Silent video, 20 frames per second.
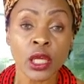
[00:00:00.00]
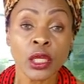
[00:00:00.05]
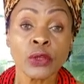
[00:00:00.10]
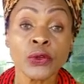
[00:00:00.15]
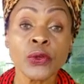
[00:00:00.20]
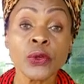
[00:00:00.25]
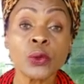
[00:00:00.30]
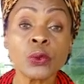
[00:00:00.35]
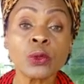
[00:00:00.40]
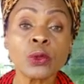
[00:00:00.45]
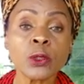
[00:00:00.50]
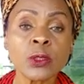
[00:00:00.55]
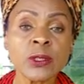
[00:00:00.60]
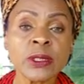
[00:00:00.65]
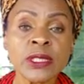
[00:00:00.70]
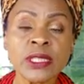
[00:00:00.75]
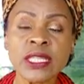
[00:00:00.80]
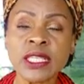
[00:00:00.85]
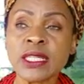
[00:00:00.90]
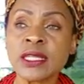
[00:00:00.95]
You will
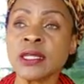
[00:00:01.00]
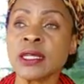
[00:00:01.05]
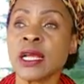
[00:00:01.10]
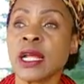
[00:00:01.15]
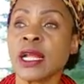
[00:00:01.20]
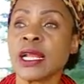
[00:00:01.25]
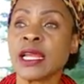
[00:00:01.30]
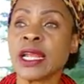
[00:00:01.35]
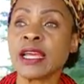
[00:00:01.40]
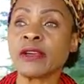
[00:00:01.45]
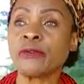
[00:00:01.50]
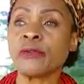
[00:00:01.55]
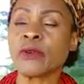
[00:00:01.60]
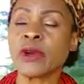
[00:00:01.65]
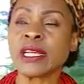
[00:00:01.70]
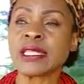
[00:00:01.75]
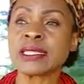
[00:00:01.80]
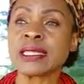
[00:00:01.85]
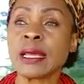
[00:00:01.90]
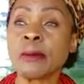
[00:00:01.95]
see, like for
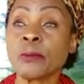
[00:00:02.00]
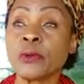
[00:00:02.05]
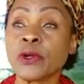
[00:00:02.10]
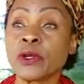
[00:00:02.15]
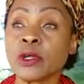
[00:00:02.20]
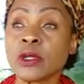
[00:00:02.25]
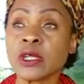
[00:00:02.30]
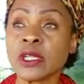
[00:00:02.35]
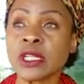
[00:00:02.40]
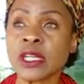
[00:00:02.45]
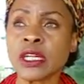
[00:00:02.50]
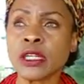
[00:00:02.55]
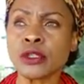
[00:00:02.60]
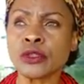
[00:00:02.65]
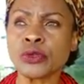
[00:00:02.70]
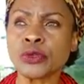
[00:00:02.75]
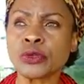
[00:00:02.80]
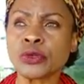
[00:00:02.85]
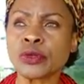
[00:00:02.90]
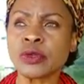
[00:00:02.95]
example, a
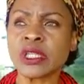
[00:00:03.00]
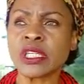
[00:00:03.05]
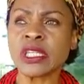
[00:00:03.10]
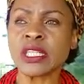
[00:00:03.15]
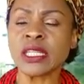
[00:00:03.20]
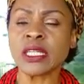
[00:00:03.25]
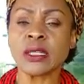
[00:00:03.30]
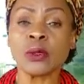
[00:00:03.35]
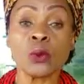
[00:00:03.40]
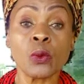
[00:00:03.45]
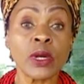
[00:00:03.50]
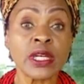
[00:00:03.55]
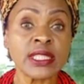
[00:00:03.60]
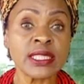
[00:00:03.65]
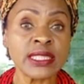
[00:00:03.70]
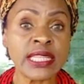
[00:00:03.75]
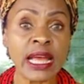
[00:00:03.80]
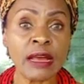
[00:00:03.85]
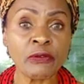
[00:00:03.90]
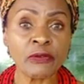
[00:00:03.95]
country in
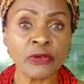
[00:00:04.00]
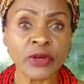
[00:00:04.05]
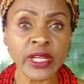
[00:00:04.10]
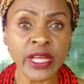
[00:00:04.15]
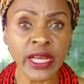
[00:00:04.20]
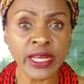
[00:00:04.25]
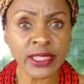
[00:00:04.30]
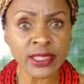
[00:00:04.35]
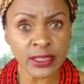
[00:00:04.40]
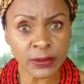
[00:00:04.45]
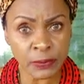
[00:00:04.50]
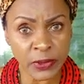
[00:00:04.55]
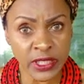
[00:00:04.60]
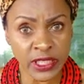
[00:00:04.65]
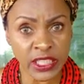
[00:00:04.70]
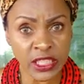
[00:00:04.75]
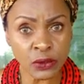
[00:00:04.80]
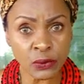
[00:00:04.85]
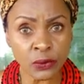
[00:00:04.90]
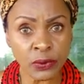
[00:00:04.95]
West Africa is
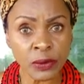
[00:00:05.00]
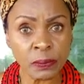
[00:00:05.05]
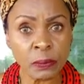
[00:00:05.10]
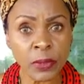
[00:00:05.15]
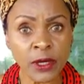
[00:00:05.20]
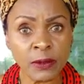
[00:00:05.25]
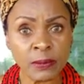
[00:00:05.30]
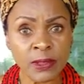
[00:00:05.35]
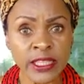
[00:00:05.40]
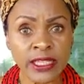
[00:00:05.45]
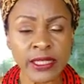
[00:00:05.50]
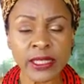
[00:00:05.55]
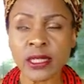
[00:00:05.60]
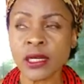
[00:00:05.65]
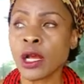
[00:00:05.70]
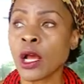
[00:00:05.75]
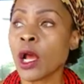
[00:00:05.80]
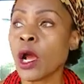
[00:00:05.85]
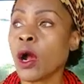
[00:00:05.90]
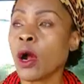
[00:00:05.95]
Benin Republic.
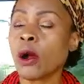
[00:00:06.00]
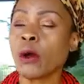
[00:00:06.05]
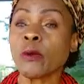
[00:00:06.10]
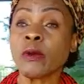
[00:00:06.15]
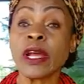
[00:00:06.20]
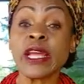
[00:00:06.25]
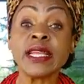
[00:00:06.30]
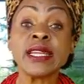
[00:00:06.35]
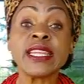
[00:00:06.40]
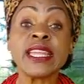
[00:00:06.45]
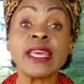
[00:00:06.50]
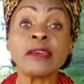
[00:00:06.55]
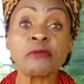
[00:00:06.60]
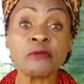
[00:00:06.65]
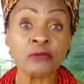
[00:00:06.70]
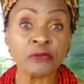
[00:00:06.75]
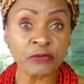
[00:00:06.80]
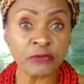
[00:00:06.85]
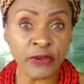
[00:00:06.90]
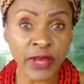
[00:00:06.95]
All right, they're
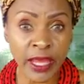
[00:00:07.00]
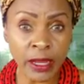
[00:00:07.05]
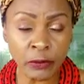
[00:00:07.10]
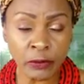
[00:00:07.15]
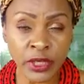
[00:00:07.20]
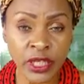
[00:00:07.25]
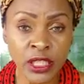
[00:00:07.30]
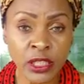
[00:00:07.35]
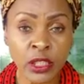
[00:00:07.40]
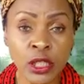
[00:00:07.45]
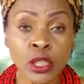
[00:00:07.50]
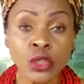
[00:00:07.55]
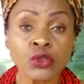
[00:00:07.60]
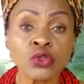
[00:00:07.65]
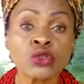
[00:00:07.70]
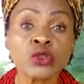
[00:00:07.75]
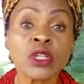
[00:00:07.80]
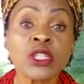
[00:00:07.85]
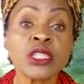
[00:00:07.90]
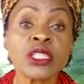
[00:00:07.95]
very
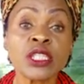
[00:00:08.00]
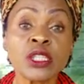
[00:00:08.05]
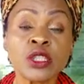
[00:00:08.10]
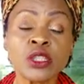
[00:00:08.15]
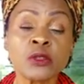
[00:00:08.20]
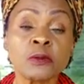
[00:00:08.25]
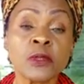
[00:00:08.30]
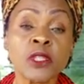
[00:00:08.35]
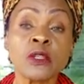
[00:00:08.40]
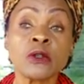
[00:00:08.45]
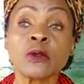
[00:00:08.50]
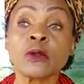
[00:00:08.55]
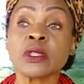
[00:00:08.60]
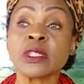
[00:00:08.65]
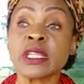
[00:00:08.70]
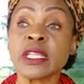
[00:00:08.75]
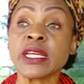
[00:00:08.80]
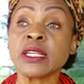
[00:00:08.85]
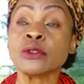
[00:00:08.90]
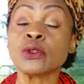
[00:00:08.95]
traditional.
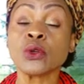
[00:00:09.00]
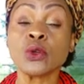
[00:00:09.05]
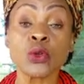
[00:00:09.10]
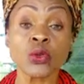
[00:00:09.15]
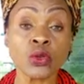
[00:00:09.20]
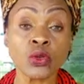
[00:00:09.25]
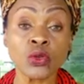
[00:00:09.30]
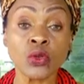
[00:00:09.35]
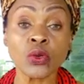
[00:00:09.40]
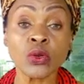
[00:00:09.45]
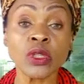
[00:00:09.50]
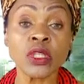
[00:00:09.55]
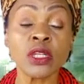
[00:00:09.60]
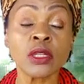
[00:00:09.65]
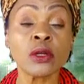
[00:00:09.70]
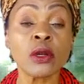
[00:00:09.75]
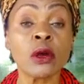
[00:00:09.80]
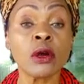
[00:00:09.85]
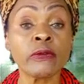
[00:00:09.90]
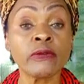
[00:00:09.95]
They're the
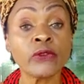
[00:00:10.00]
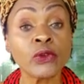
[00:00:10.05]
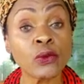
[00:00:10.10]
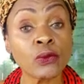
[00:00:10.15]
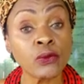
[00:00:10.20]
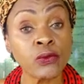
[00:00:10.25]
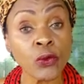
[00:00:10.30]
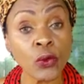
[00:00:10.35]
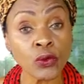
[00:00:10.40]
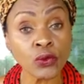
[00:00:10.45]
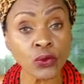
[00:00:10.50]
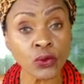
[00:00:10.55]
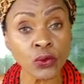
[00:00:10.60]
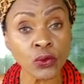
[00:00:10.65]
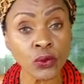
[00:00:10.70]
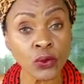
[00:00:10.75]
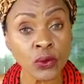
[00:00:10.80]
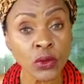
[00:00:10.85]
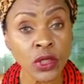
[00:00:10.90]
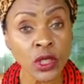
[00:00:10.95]
custodian of the
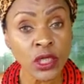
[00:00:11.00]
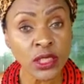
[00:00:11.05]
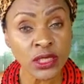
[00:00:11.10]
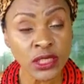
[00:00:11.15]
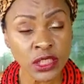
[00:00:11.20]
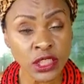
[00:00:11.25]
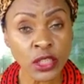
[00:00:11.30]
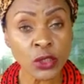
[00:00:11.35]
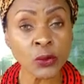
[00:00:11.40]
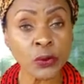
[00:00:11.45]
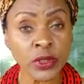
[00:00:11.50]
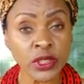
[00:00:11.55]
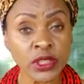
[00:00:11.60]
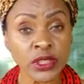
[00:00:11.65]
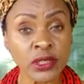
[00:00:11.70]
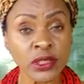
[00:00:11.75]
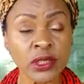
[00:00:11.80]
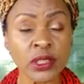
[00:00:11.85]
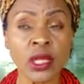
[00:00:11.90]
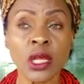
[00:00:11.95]
voodoo
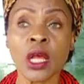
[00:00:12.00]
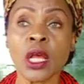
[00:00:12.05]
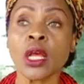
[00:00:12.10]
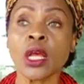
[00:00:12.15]
secrets.